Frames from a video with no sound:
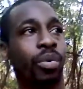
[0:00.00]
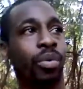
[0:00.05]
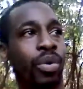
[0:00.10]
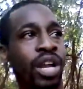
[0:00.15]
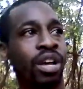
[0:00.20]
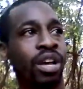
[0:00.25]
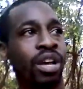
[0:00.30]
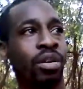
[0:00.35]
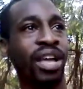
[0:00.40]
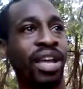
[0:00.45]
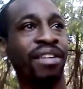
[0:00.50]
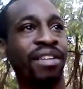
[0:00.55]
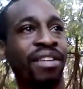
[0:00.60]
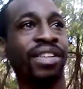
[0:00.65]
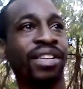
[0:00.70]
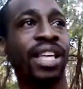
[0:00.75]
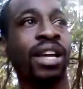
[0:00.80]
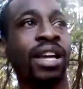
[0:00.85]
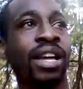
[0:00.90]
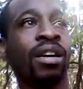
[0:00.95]
on everything
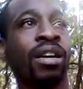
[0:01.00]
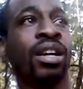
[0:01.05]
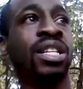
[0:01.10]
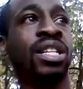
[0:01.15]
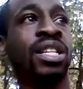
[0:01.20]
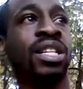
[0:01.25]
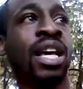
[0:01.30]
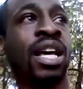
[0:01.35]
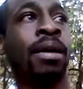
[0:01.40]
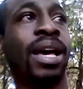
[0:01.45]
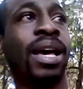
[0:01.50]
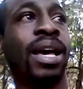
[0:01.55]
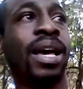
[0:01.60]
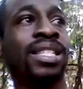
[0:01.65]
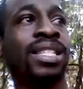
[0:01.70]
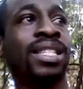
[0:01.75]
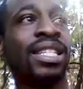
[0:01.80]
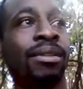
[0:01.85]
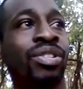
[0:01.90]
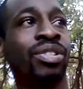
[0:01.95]
all the time. At the same
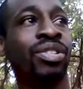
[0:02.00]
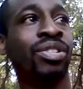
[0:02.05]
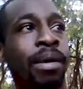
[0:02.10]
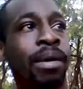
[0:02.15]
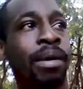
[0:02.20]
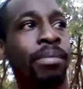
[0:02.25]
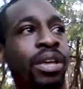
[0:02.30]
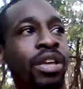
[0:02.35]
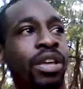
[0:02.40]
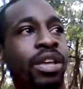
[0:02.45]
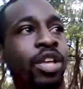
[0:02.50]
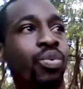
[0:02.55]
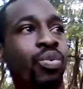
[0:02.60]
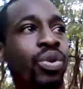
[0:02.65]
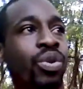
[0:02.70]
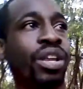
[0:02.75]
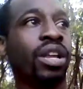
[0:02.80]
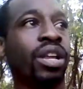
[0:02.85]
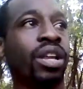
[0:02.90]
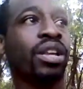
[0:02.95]
time,
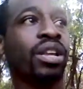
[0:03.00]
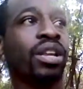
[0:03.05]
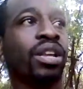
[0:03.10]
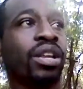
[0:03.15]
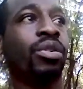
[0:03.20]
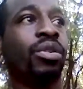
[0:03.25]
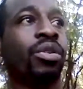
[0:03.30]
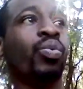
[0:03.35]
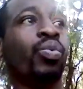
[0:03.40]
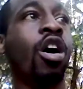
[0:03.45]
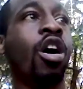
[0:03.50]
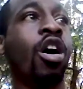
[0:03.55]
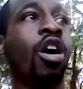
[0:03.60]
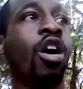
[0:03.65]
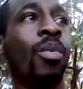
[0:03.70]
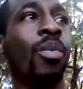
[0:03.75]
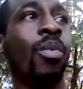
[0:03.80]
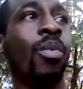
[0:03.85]
we always have the